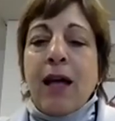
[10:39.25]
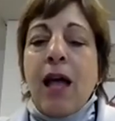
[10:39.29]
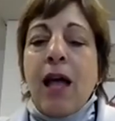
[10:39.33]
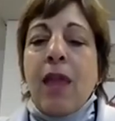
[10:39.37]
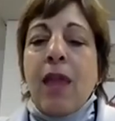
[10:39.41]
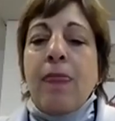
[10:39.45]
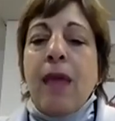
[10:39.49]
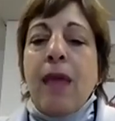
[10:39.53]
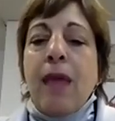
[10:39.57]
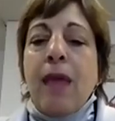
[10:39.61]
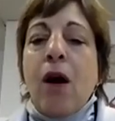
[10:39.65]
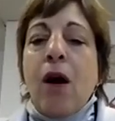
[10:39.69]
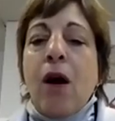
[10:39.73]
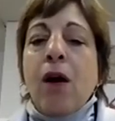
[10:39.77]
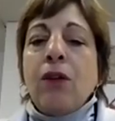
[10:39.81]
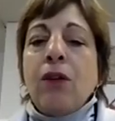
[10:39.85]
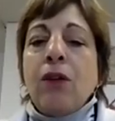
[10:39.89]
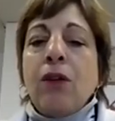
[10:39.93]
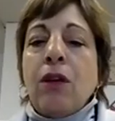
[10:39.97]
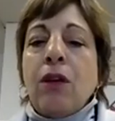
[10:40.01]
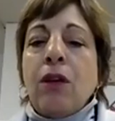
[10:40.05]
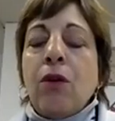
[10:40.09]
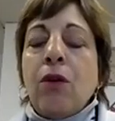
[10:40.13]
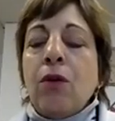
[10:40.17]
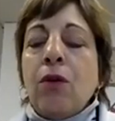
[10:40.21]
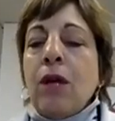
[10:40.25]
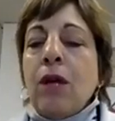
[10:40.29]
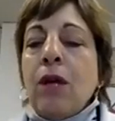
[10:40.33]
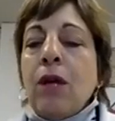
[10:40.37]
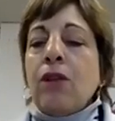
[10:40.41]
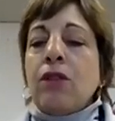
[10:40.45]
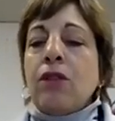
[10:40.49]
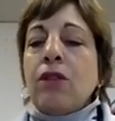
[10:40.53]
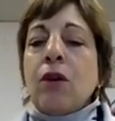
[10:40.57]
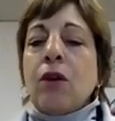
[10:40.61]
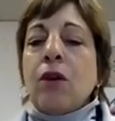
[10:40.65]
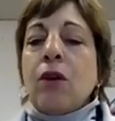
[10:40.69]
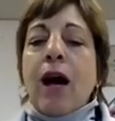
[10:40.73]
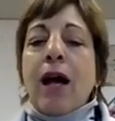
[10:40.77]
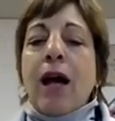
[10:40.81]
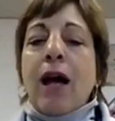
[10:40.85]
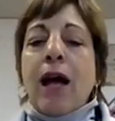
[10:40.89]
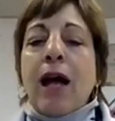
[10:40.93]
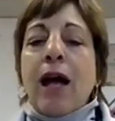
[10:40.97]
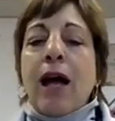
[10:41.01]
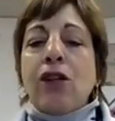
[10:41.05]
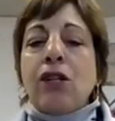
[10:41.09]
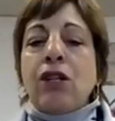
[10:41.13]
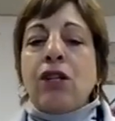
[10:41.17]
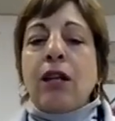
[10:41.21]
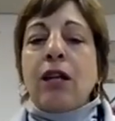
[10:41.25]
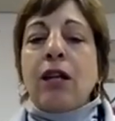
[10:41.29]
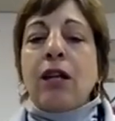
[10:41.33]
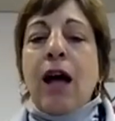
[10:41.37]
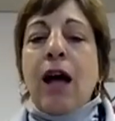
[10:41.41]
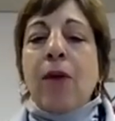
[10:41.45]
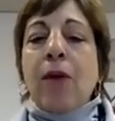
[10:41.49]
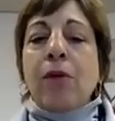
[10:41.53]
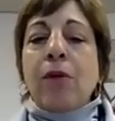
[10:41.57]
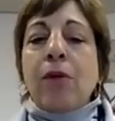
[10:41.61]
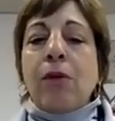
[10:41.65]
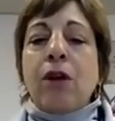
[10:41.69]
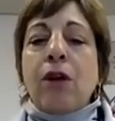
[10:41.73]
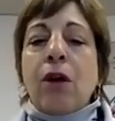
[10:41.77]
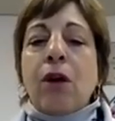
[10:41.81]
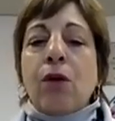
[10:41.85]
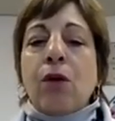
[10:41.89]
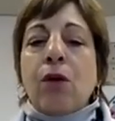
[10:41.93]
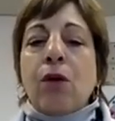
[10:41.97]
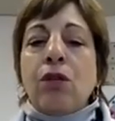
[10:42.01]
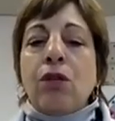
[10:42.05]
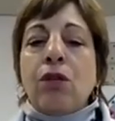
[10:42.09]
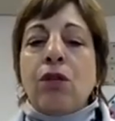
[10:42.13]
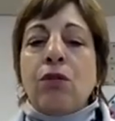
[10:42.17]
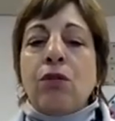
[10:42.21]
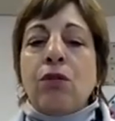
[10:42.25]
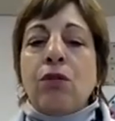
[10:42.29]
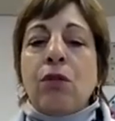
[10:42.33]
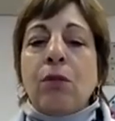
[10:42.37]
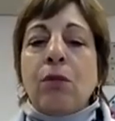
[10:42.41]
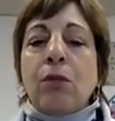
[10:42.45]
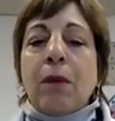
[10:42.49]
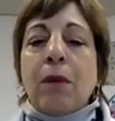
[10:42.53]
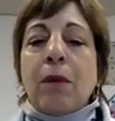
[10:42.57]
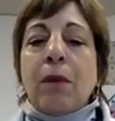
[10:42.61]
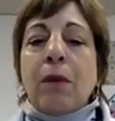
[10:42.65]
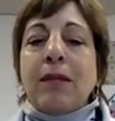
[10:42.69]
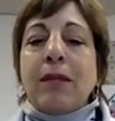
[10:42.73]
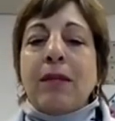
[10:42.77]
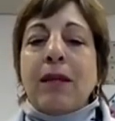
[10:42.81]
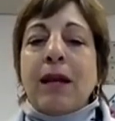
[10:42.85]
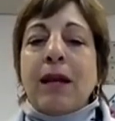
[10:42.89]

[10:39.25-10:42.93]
They also, so I will go to the website